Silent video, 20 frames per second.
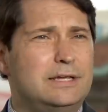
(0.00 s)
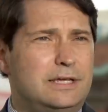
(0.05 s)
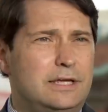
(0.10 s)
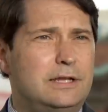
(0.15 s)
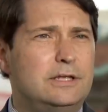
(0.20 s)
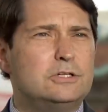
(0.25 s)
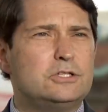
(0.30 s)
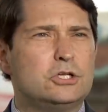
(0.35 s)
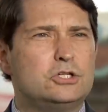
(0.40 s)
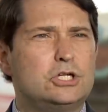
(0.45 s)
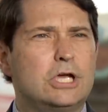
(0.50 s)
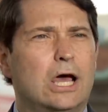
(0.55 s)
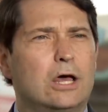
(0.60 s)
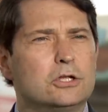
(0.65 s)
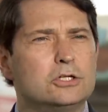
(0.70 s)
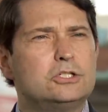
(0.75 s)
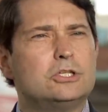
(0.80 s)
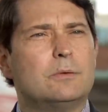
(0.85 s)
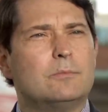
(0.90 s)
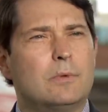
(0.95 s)
it is a
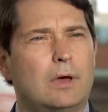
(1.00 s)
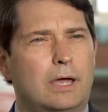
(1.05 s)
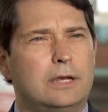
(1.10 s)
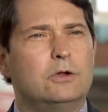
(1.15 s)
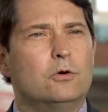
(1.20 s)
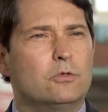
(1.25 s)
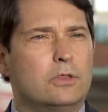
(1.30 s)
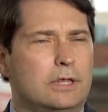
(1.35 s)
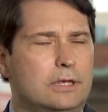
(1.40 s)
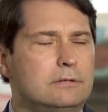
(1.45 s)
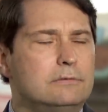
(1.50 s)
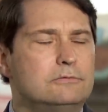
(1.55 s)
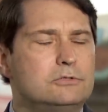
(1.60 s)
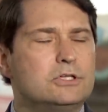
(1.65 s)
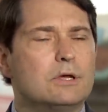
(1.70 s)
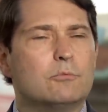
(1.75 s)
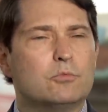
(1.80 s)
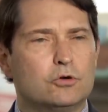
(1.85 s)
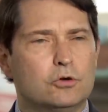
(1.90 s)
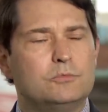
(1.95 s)
challenge. Some I know that
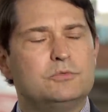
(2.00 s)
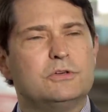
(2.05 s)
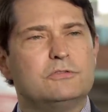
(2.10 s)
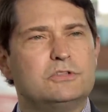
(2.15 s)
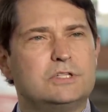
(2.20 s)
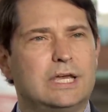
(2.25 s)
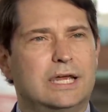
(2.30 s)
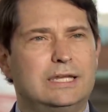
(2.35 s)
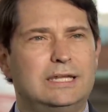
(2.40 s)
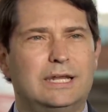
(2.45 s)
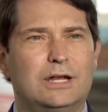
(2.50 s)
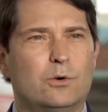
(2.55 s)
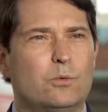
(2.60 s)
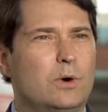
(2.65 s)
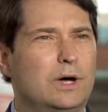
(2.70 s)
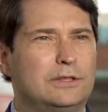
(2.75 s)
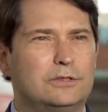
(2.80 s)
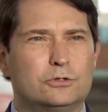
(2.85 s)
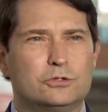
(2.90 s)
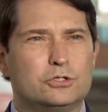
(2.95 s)
some groups have said, you know
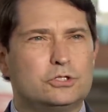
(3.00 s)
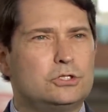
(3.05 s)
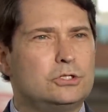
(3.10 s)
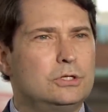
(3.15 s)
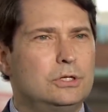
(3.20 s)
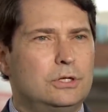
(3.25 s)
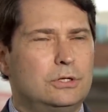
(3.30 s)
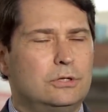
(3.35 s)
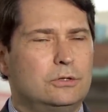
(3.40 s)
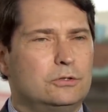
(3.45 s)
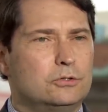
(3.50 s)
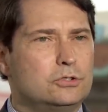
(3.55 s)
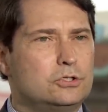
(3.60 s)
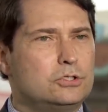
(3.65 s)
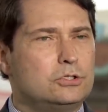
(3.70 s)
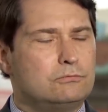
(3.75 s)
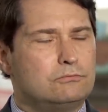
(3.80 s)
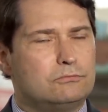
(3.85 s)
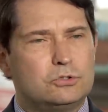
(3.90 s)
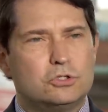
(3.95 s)
what, there's
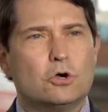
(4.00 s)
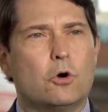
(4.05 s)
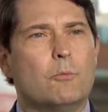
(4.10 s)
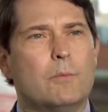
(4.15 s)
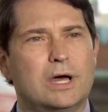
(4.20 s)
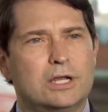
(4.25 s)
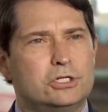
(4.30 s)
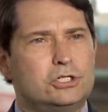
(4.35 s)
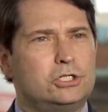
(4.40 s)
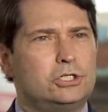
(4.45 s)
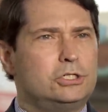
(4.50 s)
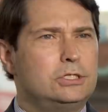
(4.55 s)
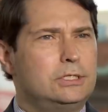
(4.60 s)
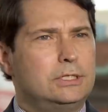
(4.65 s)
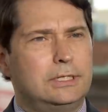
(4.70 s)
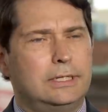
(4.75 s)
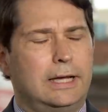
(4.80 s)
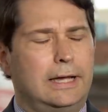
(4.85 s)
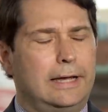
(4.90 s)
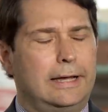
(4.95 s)
there's so much.
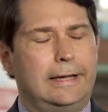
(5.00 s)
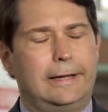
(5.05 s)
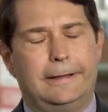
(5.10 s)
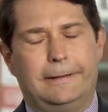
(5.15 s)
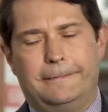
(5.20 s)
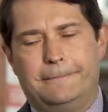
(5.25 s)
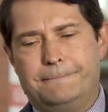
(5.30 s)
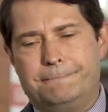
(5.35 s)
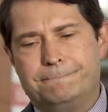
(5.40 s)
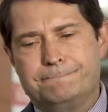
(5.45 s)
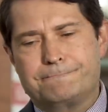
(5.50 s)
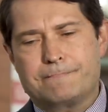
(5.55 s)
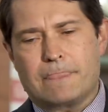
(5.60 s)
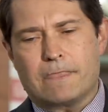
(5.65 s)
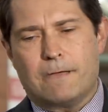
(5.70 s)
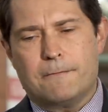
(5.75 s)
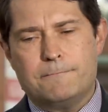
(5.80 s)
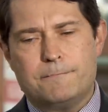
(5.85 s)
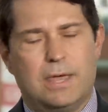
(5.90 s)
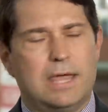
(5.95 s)
Um,
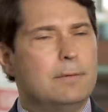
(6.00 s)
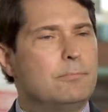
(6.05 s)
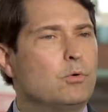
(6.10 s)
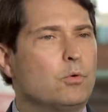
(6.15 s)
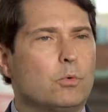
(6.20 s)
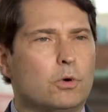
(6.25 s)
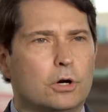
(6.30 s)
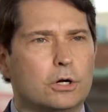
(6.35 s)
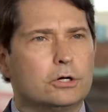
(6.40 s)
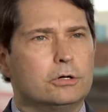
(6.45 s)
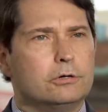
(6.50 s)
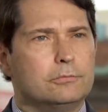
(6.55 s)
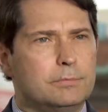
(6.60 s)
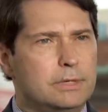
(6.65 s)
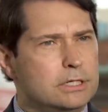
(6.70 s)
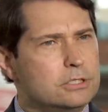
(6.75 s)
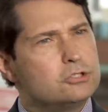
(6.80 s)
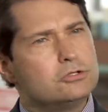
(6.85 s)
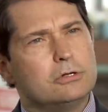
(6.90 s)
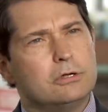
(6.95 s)
paperwork or
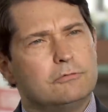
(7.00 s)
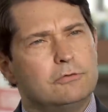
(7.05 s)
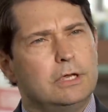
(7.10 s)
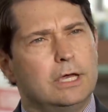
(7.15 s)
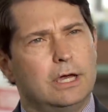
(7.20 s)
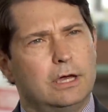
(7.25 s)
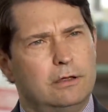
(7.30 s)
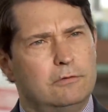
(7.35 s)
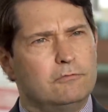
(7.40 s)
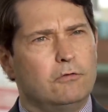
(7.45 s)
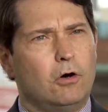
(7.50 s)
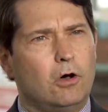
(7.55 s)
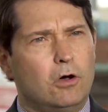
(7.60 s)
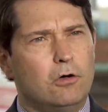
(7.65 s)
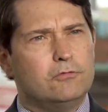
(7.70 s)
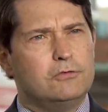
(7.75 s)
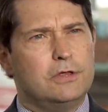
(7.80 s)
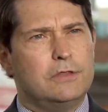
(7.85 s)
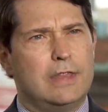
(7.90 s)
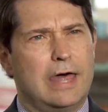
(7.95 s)
administrivia
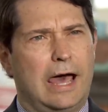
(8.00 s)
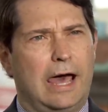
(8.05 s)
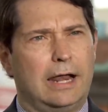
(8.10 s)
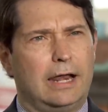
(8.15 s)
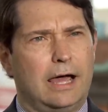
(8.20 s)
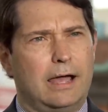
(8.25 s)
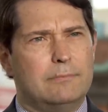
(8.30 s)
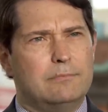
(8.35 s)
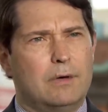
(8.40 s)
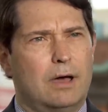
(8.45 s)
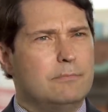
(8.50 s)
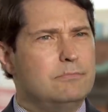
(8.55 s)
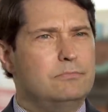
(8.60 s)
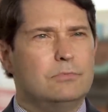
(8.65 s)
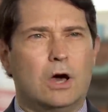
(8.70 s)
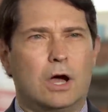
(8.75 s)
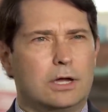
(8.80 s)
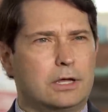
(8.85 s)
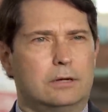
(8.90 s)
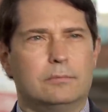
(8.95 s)
involved in that, I'm, I'm
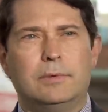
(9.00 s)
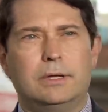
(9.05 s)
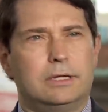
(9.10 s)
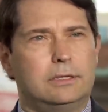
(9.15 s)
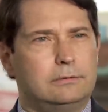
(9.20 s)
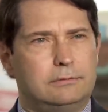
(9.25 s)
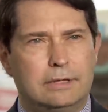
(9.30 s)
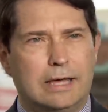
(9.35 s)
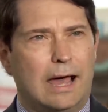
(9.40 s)
not going to make the